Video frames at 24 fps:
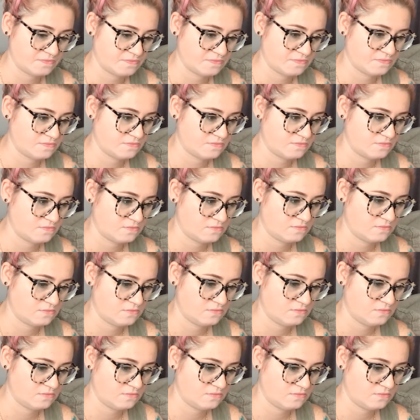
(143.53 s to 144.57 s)

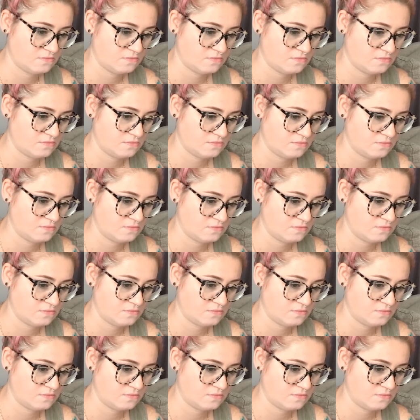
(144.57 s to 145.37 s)
(no one is talking)